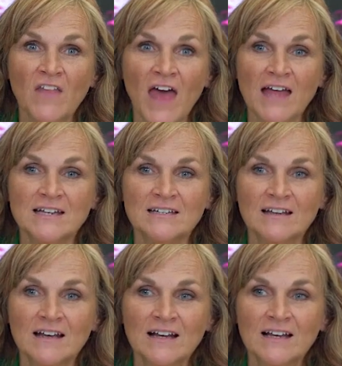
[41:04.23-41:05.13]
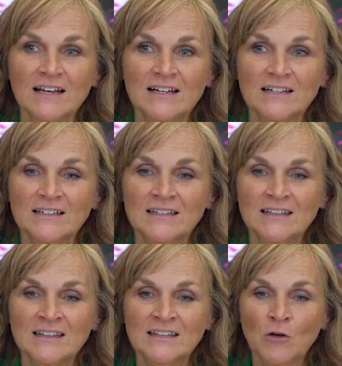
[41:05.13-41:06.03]
that,
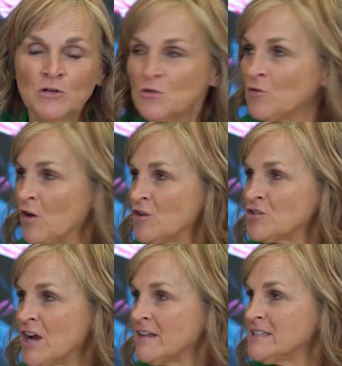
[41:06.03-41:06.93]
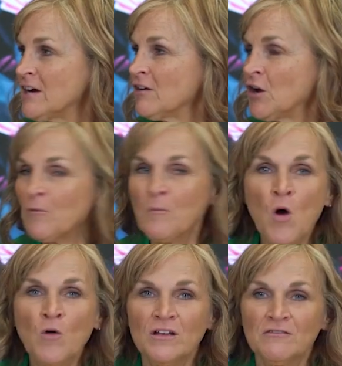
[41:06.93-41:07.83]
there's an ulterior
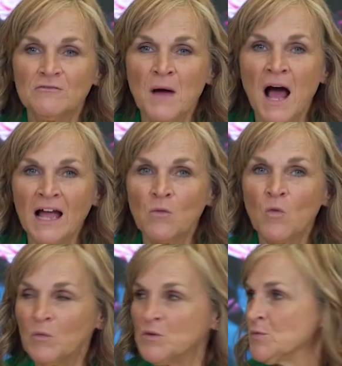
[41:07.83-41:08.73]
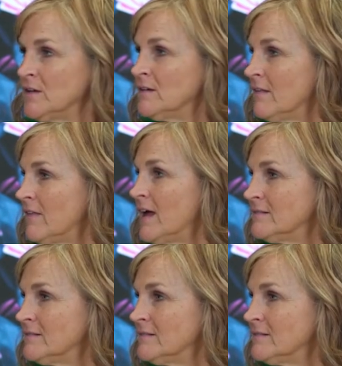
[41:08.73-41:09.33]
motive behind what was written on that.